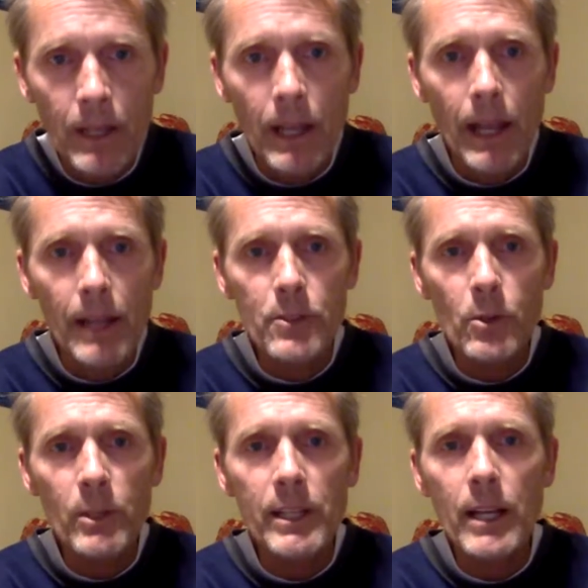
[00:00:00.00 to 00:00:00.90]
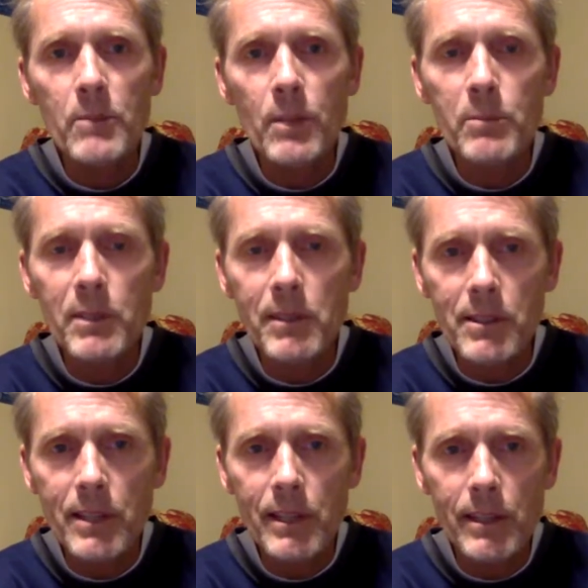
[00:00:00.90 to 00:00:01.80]
And so he comes up to
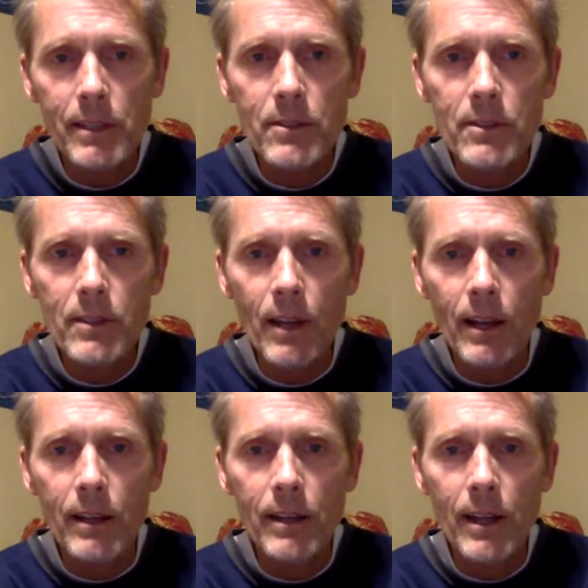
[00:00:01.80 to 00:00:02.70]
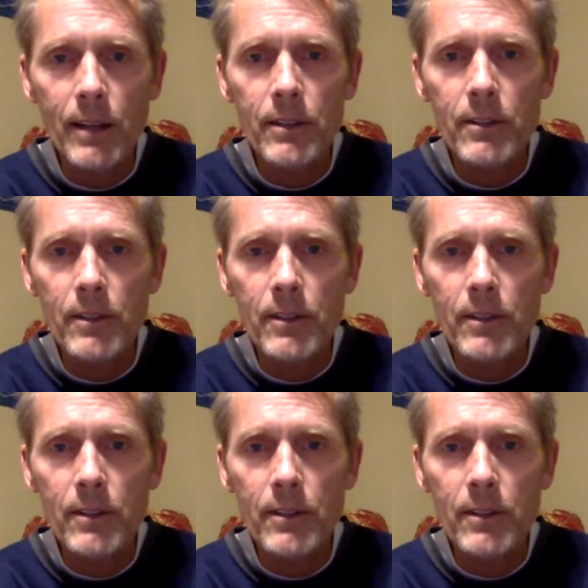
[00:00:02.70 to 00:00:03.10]
these kids and